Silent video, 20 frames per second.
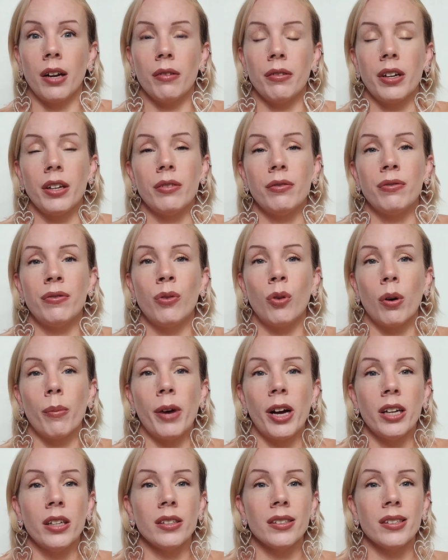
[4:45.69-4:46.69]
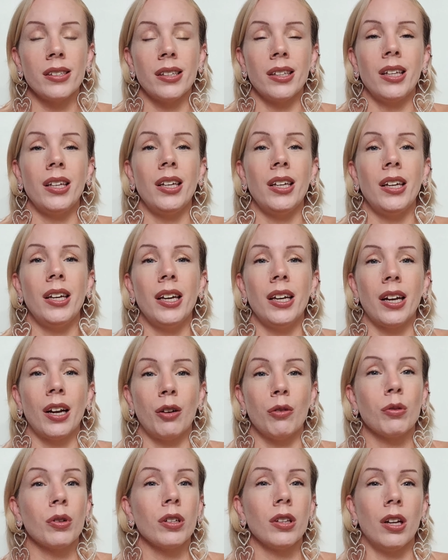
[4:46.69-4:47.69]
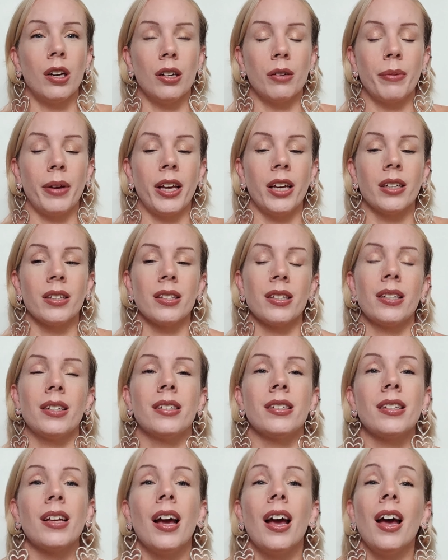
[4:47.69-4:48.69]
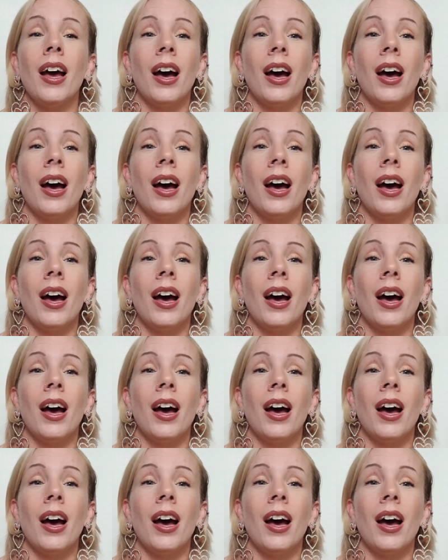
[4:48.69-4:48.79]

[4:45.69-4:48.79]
I ran 4 miles in the heat and I wore long pants because